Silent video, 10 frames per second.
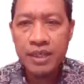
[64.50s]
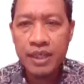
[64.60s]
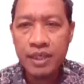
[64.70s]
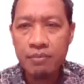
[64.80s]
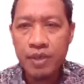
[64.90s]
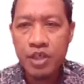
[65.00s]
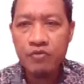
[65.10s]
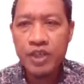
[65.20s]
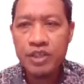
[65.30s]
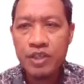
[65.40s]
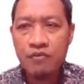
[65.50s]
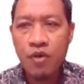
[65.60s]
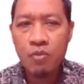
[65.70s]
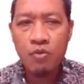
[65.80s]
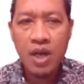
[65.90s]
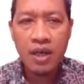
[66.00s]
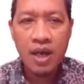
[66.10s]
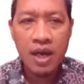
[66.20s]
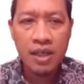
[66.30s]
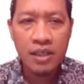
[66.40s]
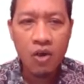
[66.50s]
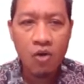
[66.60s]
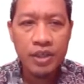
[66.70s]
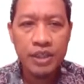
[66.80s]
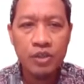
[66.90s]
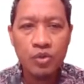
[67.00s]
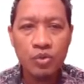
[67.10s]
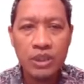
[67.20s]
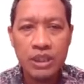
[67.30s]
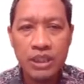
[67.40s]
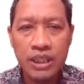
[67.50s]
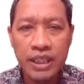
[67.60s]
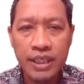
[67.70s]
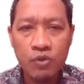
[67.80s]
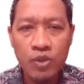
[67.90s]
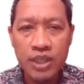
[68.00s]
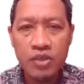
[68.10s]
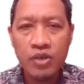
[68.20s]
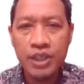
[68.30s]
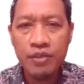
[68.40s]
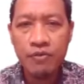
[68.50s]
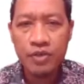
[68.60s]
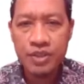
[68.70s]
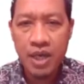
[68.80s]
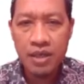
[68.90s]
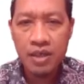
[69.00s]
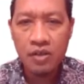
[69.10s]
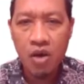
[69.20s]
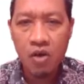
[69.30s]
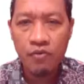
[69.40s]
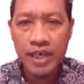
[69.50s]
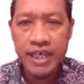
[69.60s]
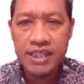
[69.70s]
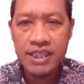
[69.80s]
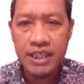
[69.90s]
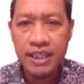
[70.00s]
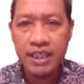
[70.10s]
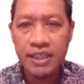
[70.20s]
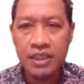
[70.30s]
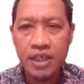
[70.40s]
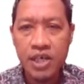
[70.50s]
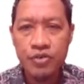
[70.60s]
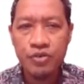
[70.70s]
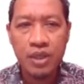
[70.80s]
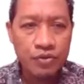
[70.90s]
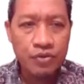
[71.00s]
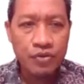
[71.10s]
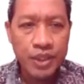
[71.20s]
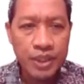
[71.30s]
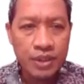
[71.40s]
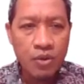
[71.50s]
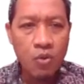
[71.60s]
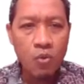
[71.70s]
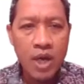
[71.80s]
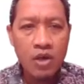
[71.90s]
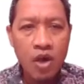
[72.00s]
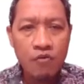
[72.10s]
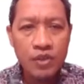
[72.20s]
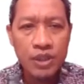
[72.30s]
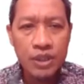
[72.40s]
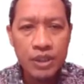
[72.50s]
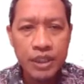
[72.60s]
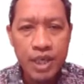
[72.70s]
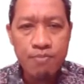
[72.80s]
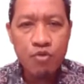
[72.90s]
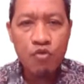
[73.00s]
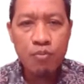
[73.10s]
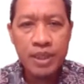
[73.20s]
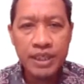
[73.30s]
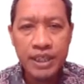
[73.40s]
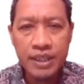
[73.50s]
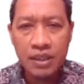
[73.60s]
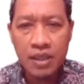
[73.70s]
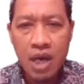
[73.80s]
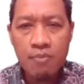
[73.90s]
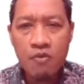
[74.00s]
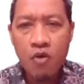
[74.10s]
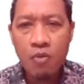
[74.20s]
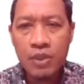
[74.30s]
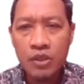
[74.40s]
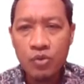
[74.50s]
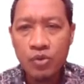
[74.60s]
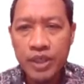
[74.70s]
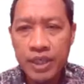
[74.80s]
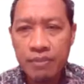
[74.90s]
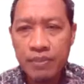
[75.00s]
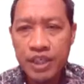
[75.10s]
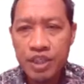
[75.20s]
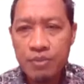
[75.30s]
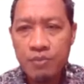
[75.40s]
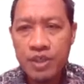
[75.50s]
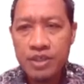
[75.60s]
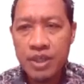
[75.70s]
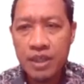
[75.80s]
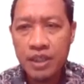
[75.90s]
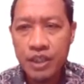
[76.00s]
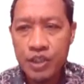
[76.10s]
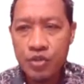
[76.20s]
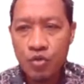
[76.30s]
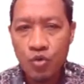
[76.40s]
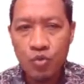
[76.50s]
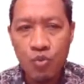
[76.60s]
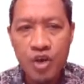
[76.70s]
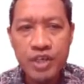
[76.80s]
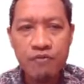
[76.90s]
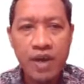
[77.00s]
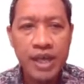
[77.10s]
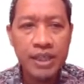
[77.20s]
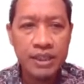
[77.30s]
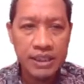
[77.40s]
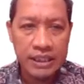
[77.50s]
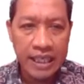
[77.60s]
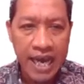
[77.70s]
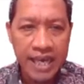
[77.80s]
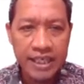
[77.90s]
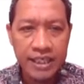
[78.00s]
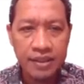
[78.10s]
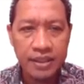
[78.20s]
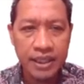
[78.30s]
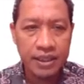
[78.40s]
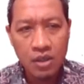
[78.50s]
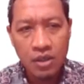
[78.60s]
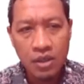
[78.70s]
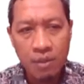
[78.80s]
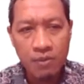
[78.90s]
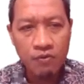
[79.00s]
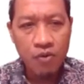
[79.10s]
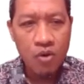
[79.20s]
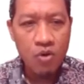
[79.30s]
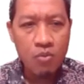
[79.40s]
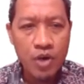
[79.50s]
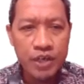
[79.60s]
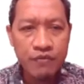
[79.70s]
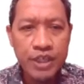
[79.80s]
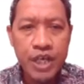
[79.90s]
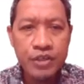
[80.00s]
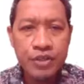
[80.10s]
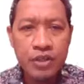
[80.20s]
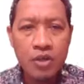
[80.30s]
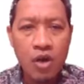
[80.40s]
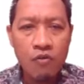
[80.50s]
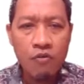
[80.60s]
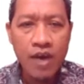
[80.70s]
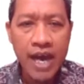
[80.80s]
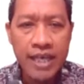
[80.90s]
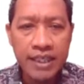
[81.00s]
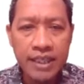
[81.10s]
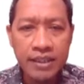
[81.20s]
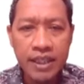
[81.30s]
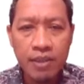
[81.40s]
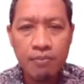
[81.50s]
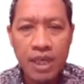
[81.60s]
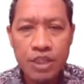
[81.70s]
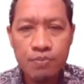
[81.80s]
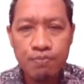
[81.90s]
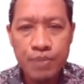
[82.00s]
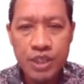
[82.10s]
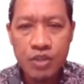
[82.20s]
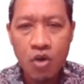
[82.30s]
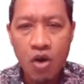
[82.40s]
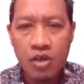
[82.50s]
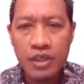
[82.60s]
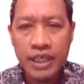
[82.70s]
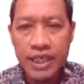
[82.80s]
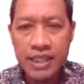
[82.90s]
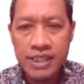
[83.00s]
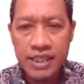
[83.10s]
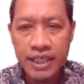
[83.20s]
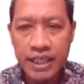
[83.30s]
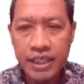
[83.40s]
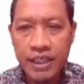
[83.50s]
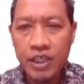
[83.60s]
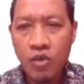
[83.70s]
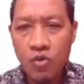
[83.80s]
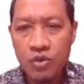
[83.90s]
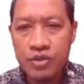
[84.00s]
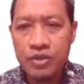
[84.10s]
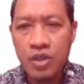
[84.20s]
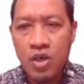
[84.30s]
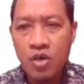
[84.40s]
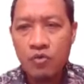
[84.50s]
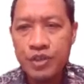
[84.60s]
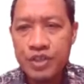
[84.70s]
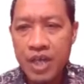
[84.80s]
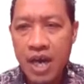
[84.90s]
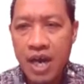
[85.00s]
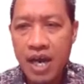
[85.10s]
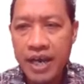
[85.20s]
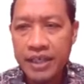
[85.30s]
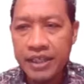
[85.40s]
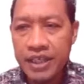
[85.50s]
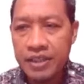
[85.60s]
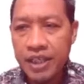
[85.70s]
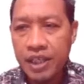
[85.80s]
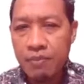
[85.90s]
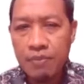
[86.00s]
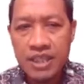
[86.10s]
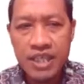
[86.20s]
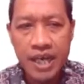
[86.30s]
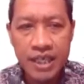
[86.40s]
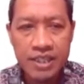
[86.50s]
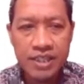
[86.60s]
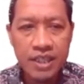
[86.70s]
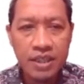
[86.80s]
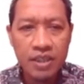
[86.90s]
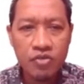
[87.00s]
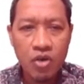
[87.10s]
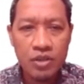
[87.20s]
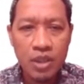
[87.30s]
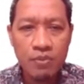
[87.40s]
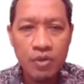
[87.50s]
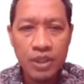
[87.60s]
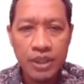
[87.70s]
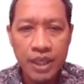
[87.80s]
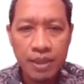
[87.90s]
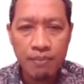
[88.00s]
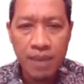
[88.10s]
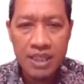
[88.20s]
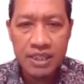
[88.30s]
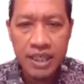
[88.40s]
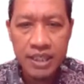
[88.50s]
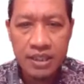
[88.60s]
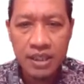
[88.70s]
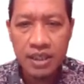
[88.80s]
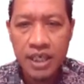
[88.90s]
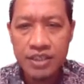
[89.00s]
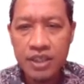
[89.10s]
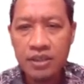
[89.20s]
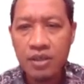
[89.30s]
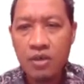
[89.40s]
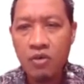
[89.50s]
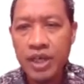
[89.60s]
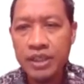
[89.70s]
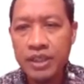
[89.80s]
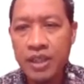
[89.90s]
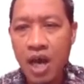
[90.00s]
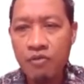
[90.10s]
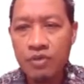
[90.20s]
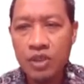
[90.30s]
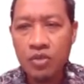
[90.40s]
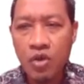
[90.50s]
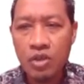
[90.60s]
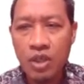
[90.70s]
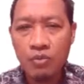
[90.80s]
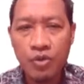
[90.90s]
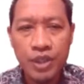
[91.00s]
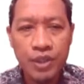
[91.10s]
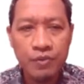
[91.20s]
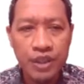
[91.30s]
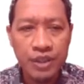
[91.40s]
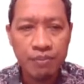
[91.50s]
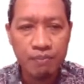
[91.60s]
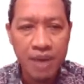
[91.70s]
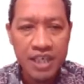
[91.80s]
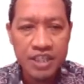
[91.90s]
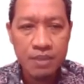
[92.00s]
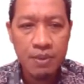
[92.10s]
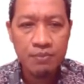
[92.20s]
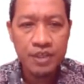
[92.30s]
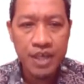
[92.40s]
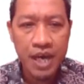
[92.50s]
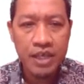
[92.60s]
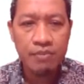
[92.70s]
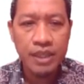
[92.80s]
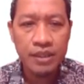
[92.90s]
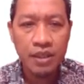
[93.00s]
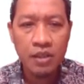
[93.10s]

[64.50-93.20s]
and manufacture formula car according to the regulatory standard of SAE International. 3. One of the improvements in the car performance to get maximum result is to modify the air intake. Number 4, modification of air intake must based on SAE rules, which are air intake must has single throttle body and must has a restrictor located after throttle body with maximum diameter